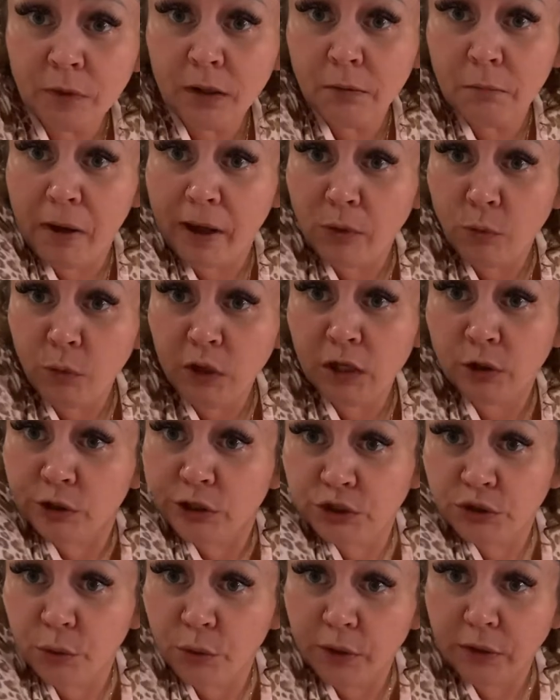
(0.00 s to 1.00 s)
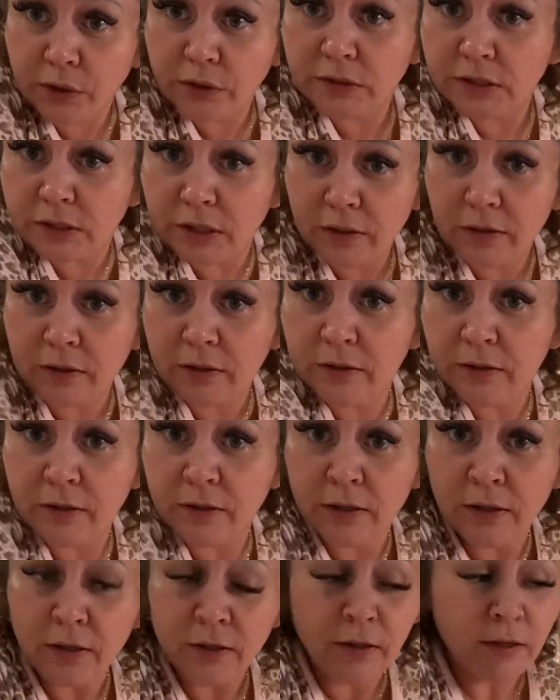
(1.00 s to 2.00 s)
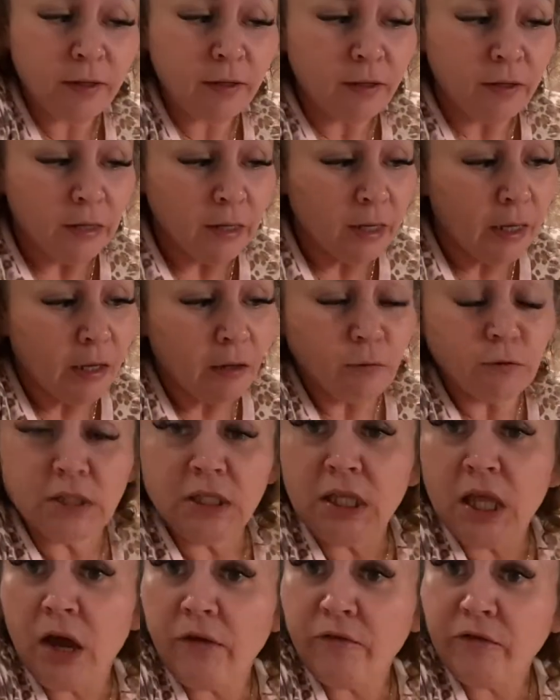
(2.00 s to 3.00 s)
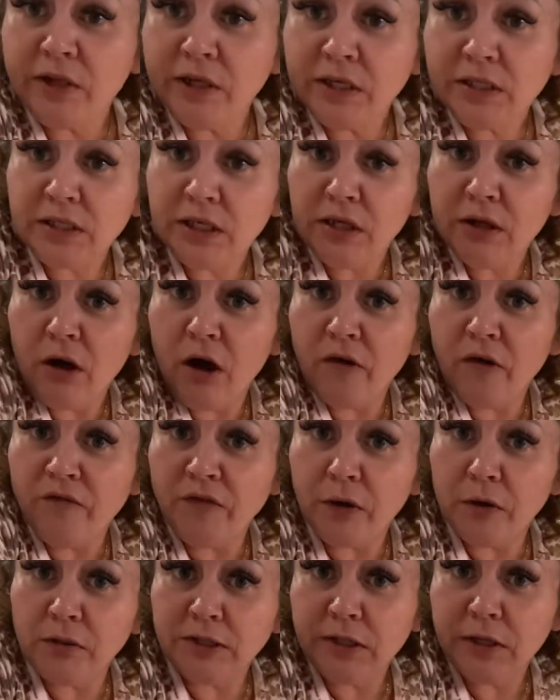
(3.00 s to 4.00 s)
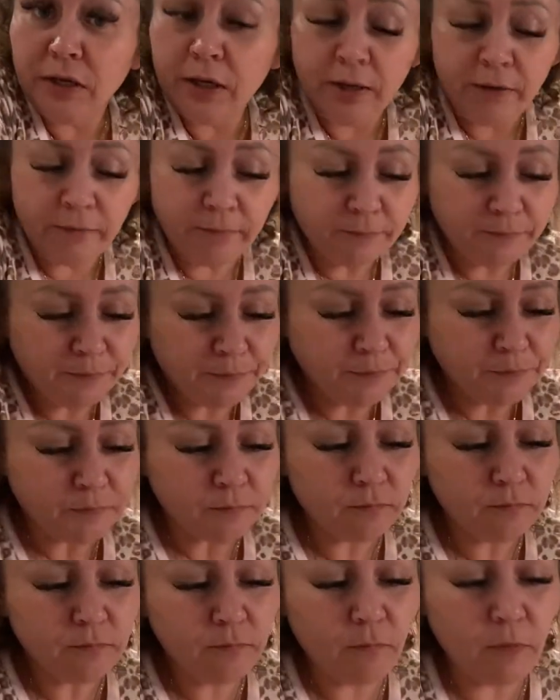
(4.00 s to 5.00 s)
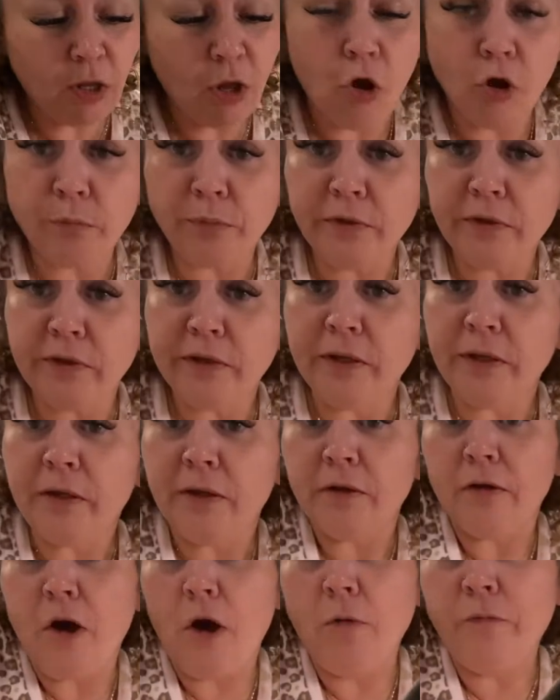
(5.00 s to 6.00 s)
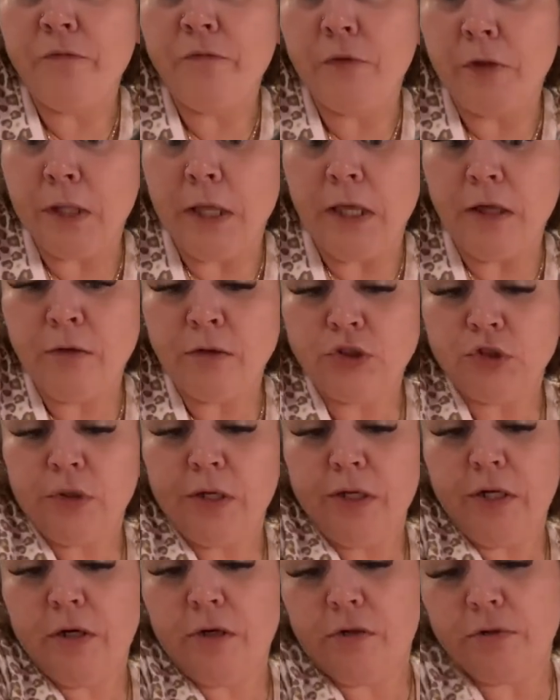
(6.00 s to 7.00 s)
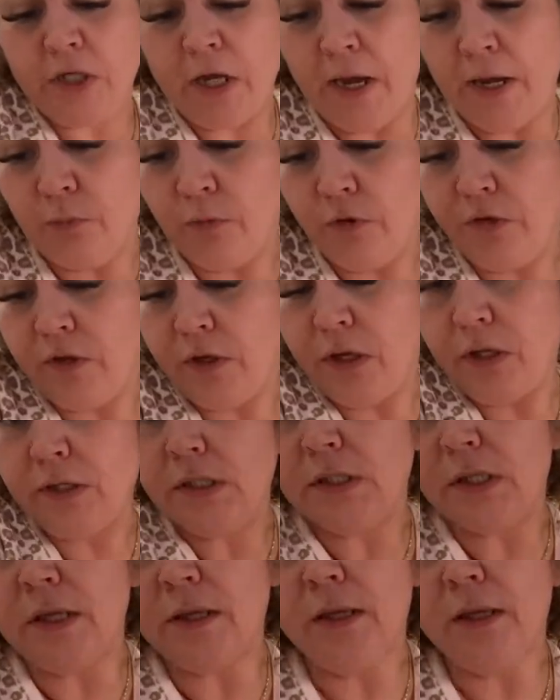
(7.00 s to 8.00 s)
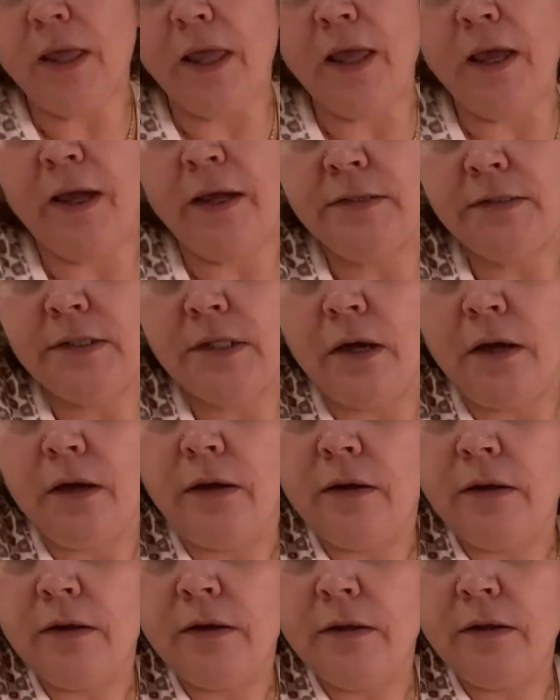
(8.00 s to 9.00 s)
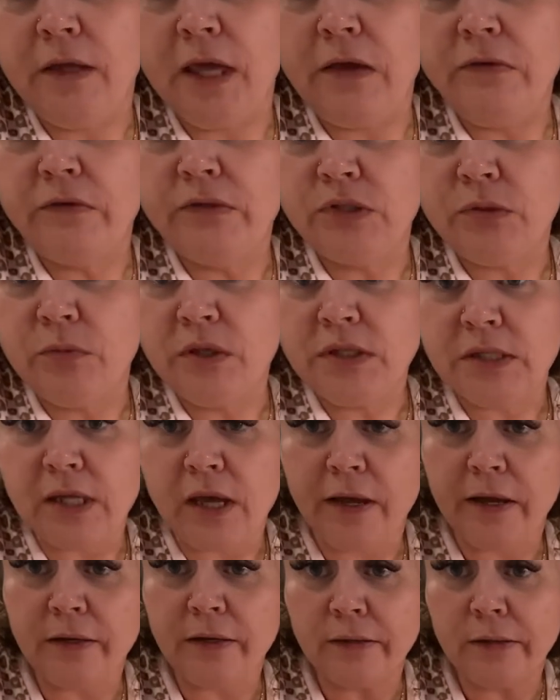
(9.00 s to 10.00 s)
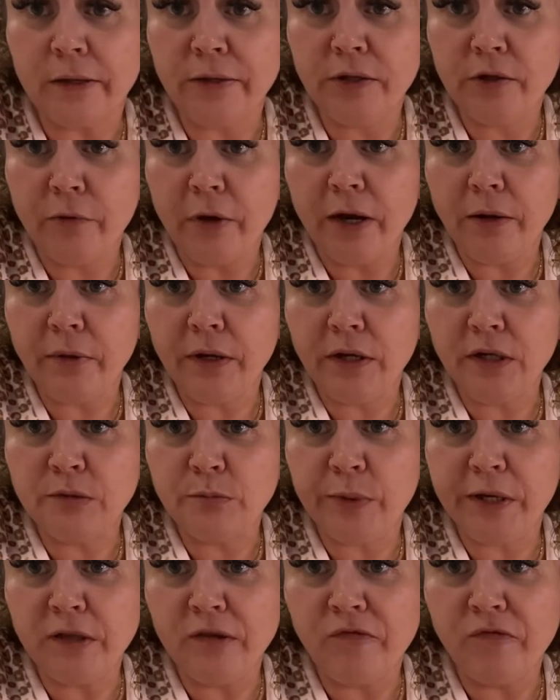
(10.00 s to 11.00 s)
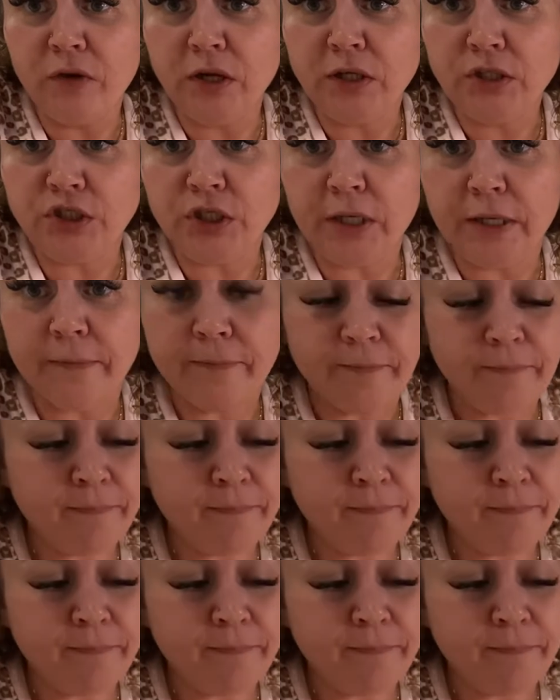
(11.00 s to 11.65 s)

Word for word: My weekly chores. It was lovely to see y'all folks again. Hopefully, hopefully you enjoyed your time with us and uh, gave you some insight on the right way to bathe the Frenchie